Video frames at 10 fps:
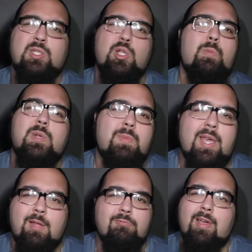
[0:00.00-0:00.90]
Snoop was
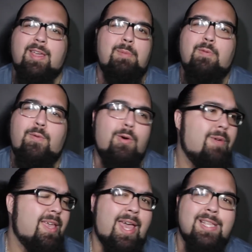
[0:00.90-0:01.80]
making reggae before
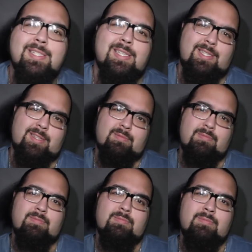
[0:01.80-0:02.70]
reggae existed.
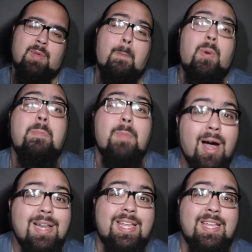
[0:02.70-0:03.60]
Bob
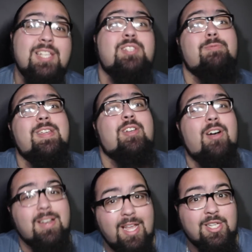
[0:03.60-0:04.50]
Marley is the
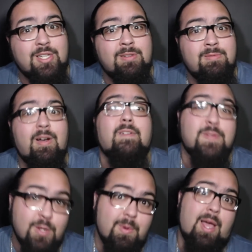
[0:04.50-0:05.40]
reincarnation of
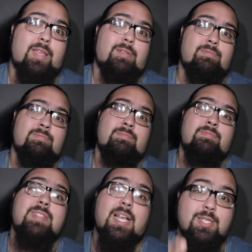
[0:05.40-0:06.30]
Snoop Lion.
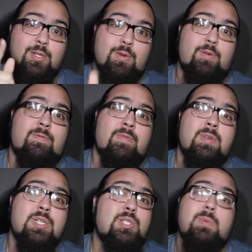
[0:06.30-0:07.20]
That's the truth.
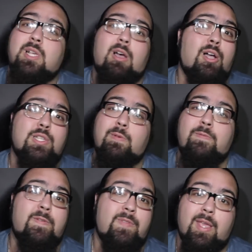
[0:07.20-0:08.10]
Snoop's like
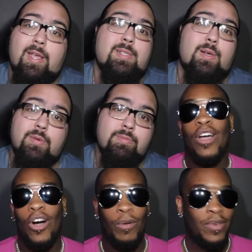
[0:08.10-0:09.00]
150 years old.
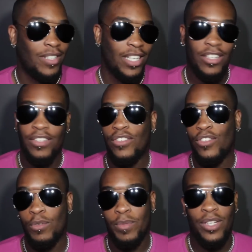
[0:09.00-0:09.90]
Obviously,
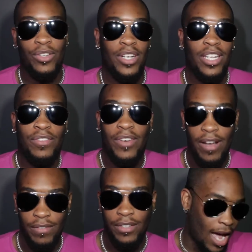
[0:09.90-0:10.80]
Snoop's been doing this
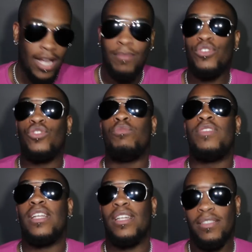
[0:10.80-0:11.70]
forever. I am
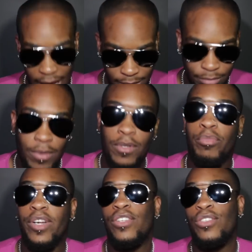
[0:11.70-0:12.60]
Snoopzilla. I am from the
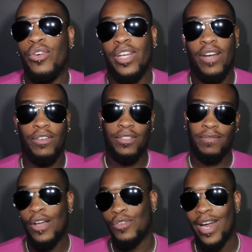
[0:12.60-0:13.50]
prehistoric era.
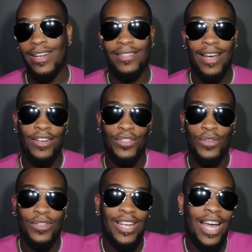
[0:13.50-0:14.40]
I was riding
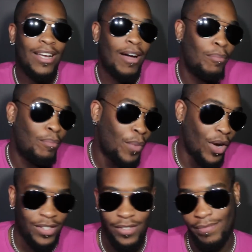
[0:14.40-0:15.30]
dinosaurs like a
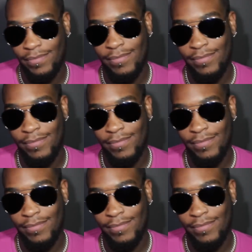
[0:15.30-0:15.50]
boss.